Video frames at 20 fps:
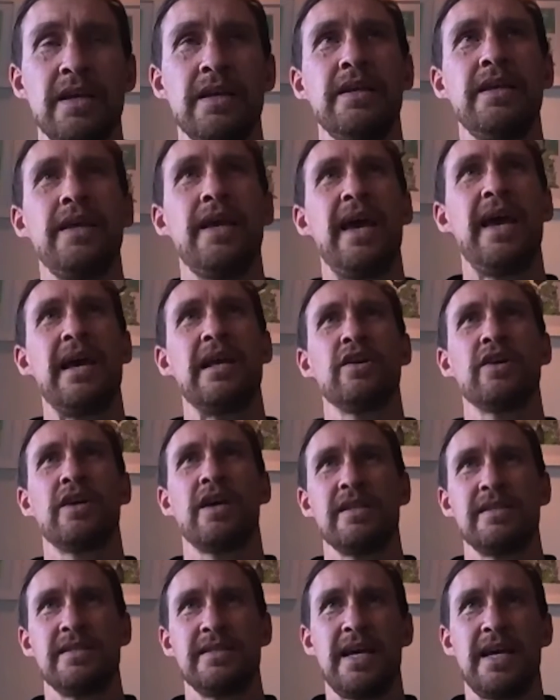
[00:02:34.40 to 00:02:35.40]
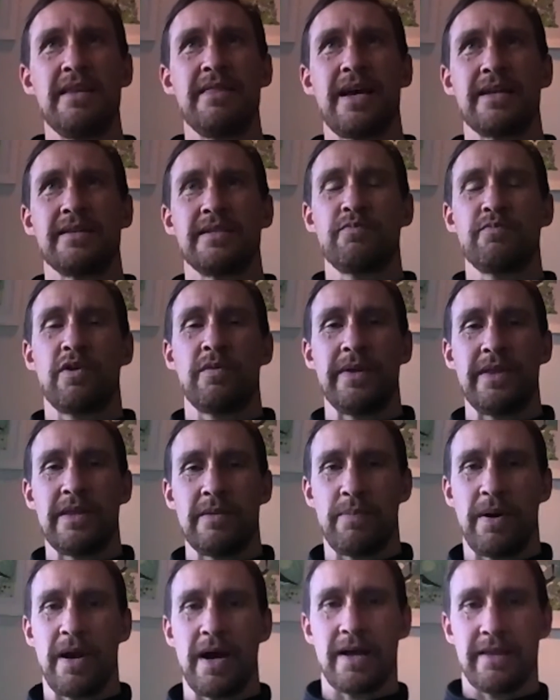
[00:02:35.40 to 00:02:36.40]
Yeah, look, I'd say that's probably the
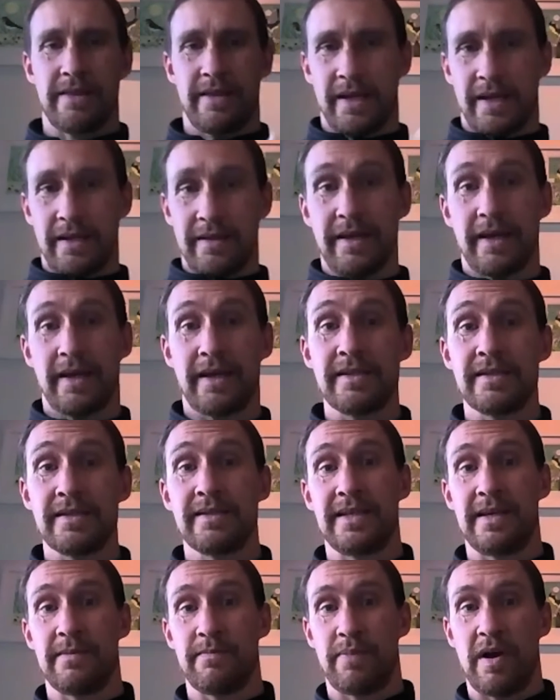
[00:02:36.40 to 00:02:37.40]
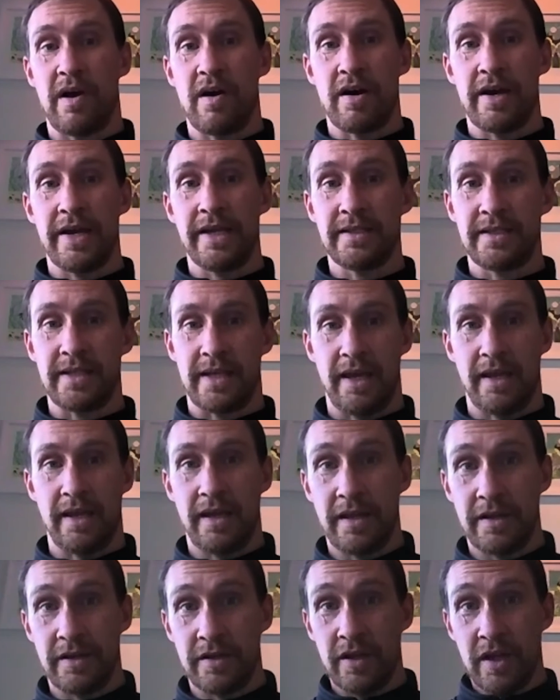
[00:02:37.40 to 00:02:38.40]
part that can sit behind it.
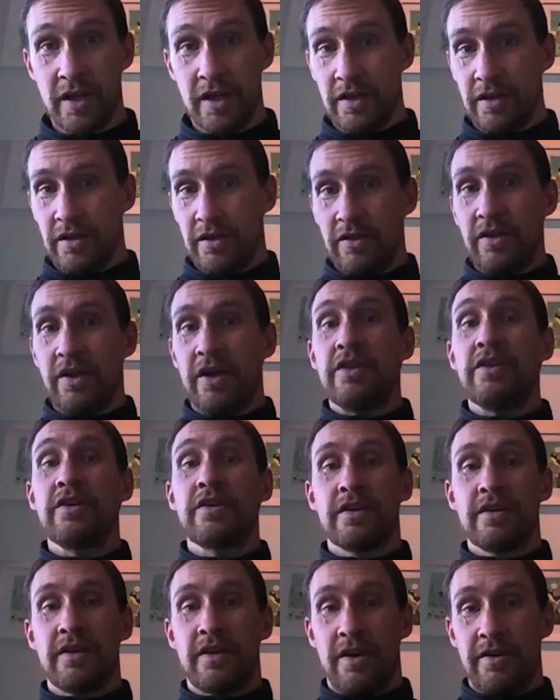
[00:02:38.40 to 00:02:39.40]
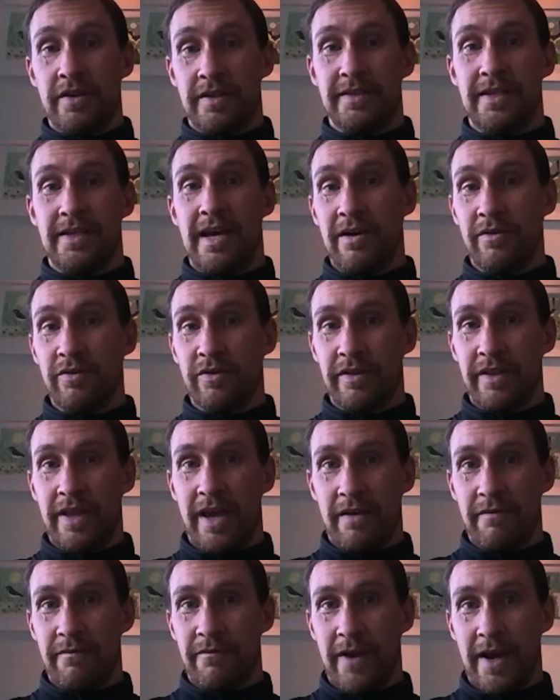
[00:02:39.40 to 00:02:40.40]
And, you can go to town on
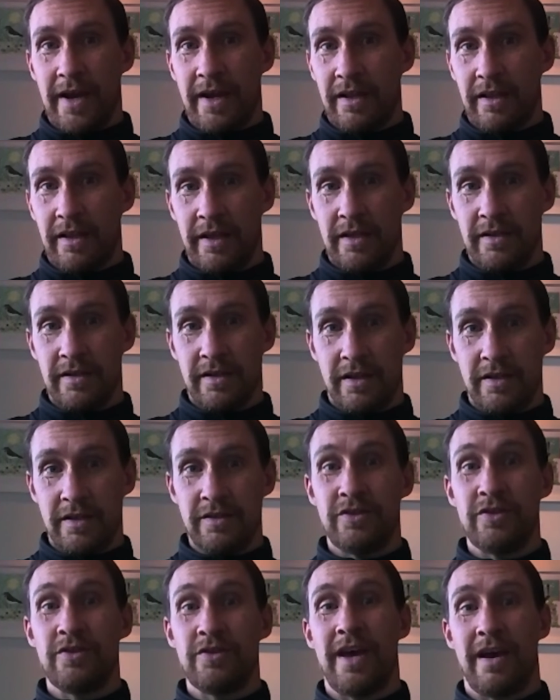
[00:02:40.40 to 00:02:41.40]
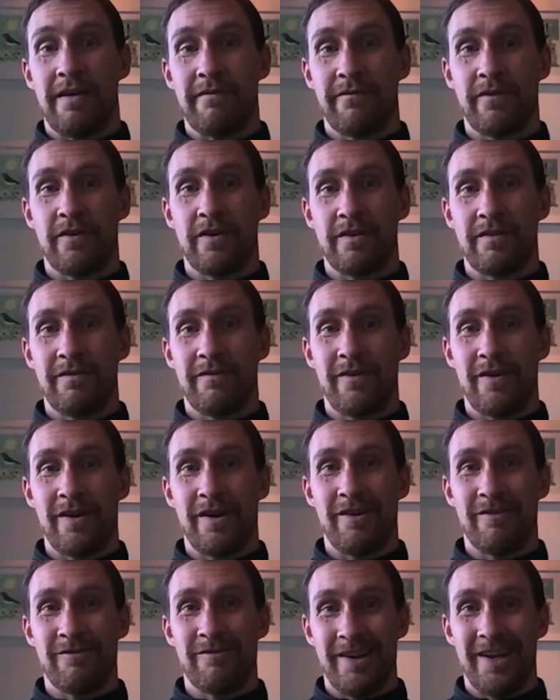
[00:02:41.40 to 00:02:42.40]
that, frankly, and do that for
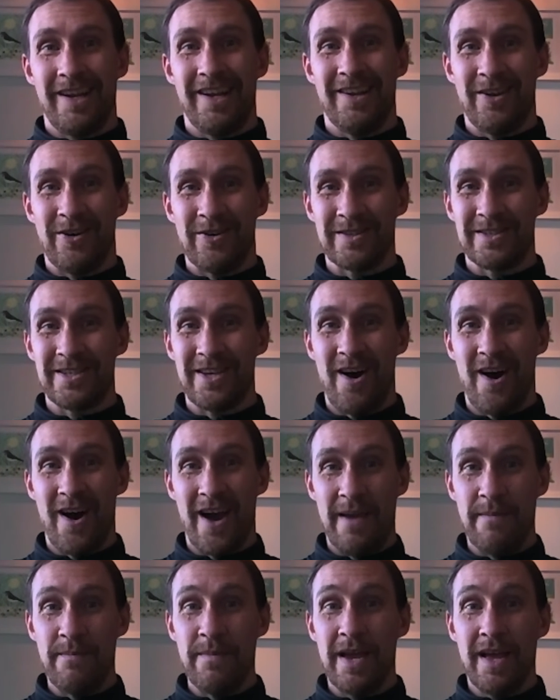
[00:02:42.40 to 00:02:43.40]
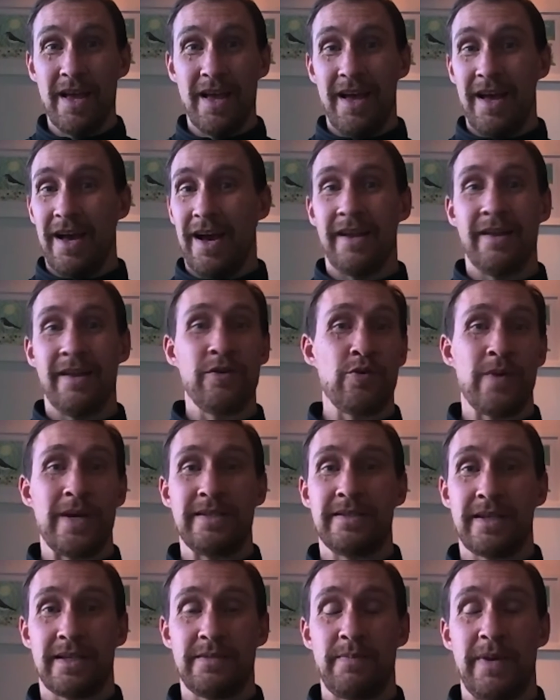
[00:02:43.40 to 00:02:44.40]
a really long time. And it
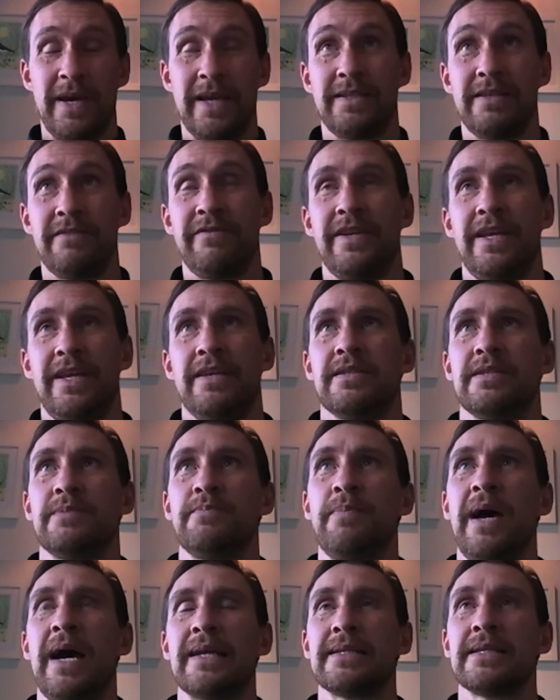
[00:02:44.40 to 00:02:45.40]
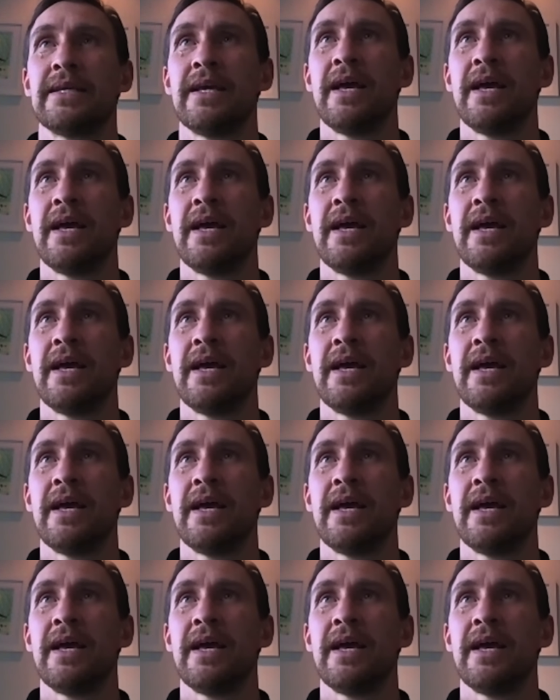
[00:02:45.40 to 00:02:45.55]
always does pay dividends. But